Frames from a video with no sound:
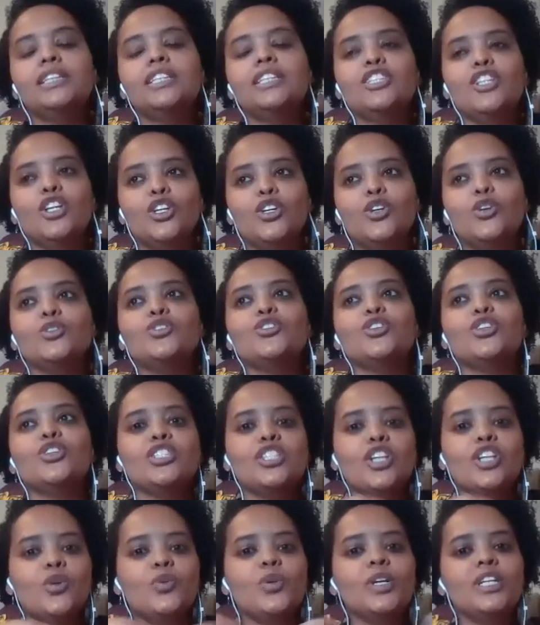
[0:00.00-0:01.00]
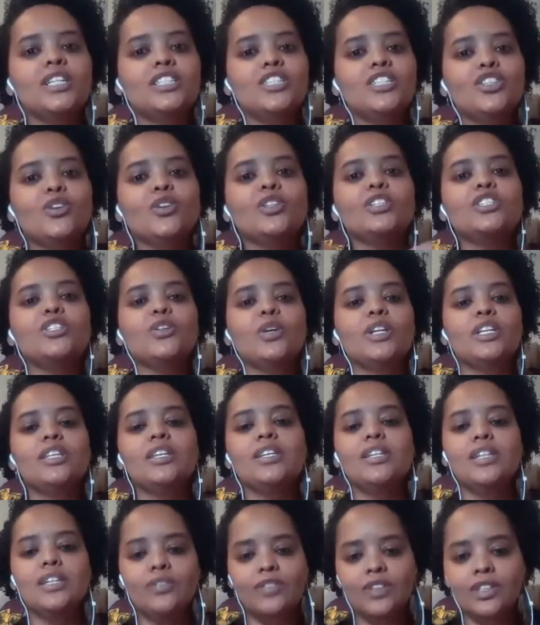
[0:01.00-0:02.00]
Our culture is always, and so I
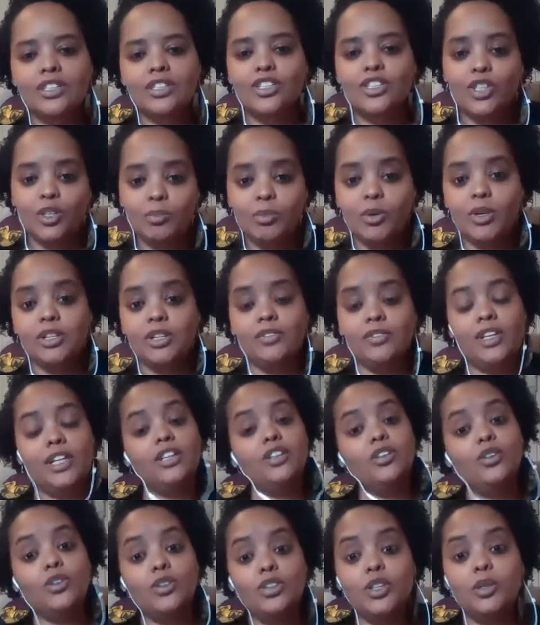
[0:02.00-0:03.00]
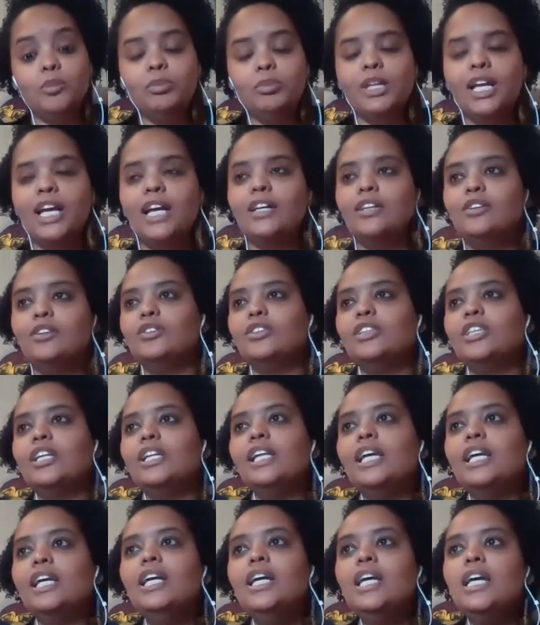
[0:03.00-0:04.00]
think even to your point of like, oh, you're Black, that
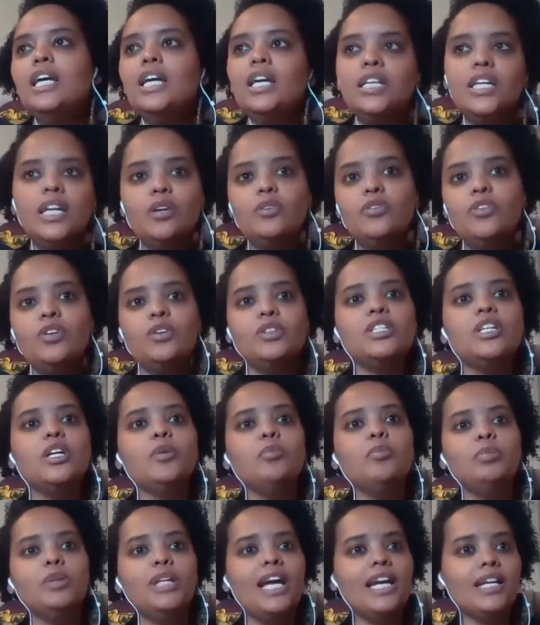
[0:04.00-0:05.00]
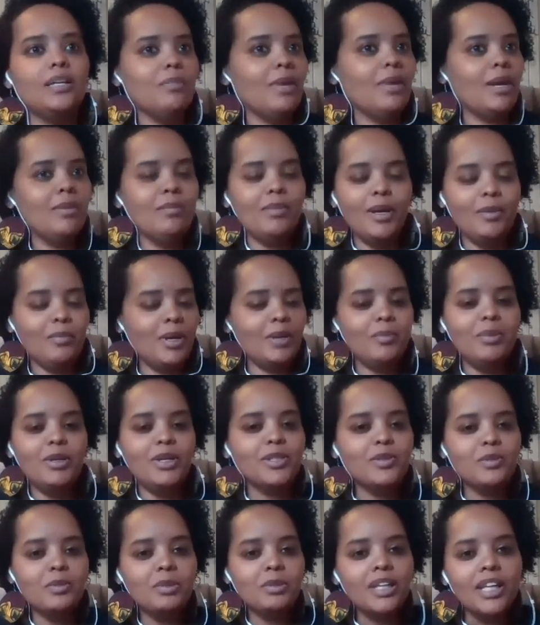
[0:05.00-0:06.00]
like, yeah, if I was saying Black, my
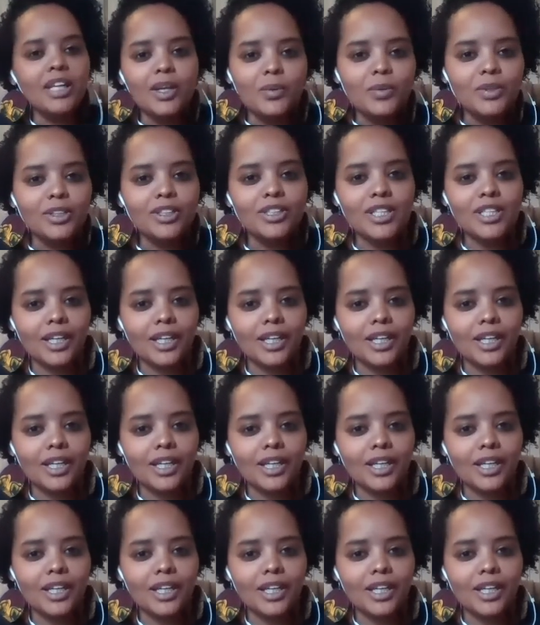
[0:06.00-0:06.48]
parents would be like, what are you talking